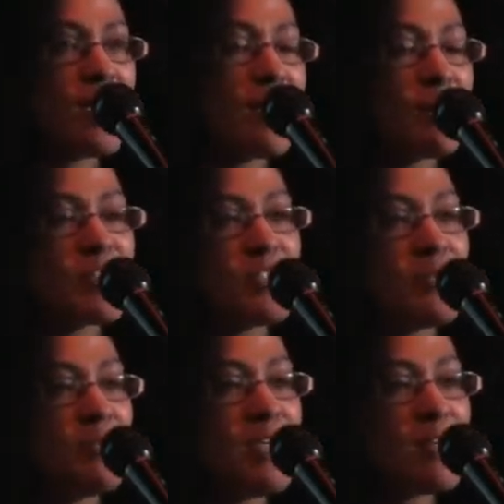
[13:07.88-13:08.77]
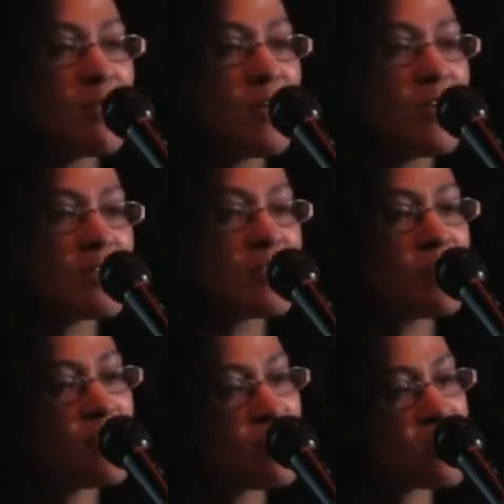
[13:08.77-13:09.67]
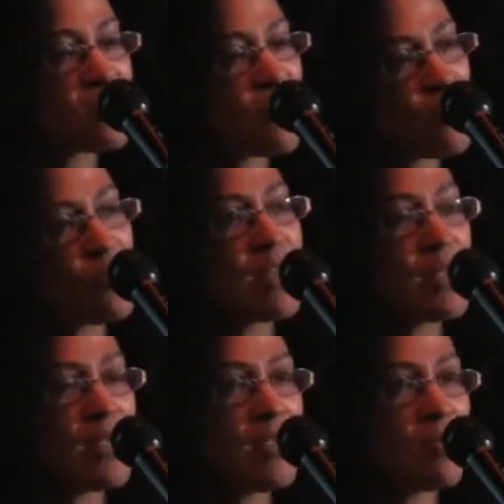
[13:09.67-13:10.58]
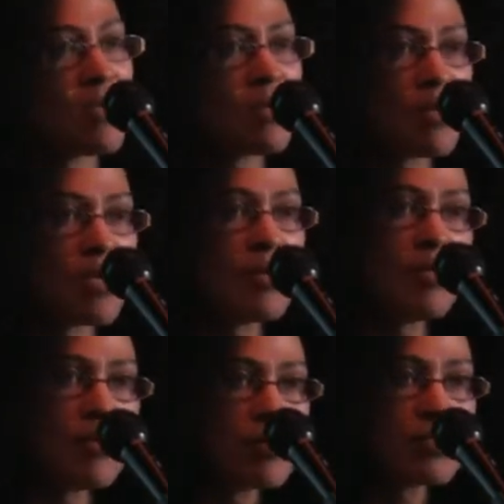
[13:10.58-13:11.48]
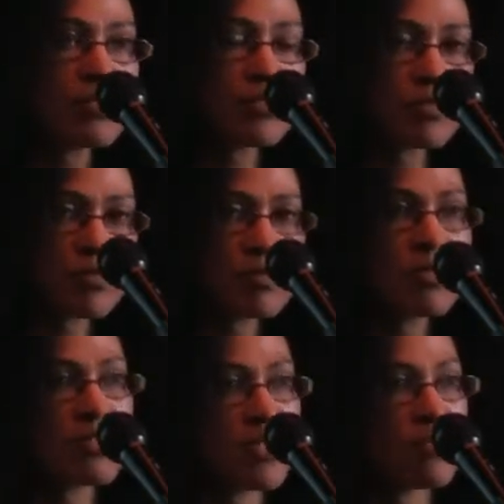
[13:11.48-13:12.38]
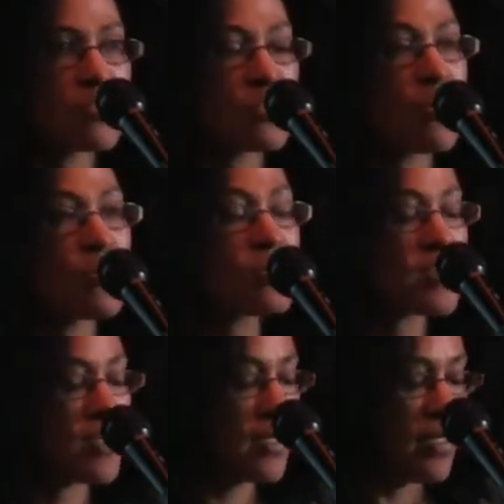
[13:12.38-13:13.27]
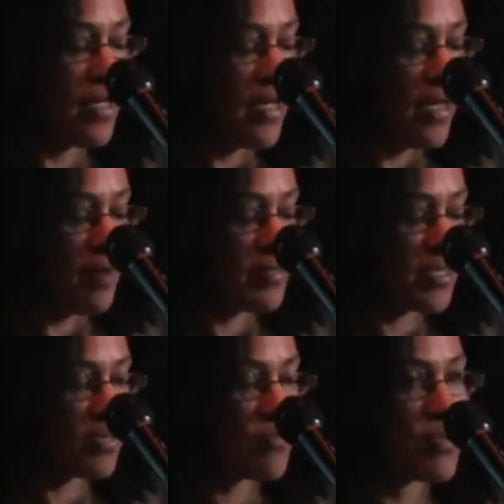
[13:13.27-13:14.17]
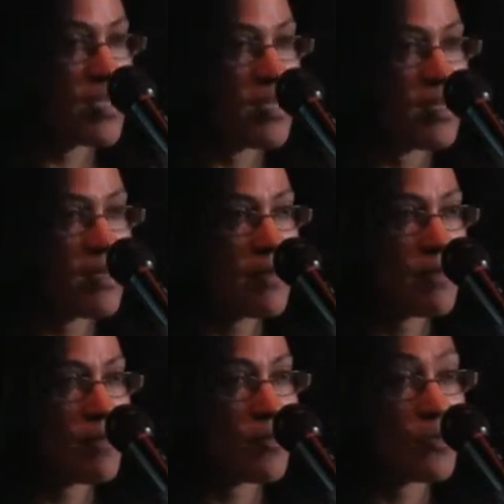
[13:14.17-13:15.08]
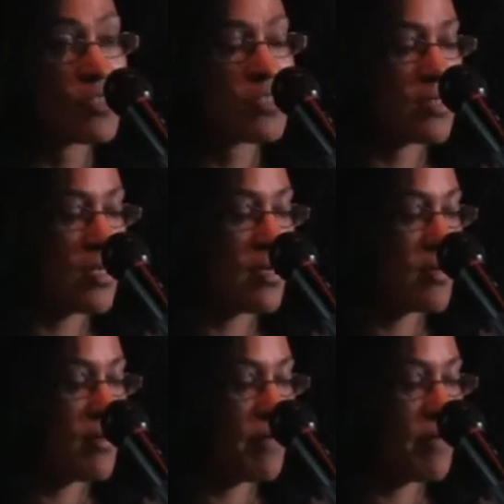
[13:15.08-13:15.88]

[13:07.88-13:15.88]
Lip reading: how they wanted to be in the world, and we were just following their lead. We're like, okay, you know, let's see how this goes. And we started reading books, like,